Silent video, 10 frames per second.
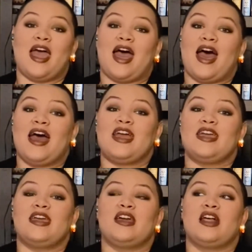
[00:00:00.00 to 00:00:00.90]

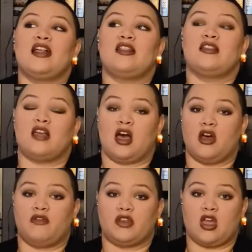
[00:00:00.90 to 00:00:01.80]
I
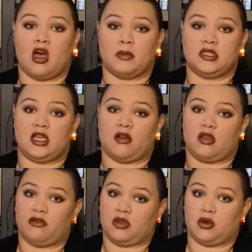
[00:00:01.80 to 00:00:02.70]
love the commentary
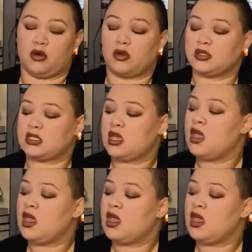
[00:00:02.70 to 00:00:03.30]
of the girls.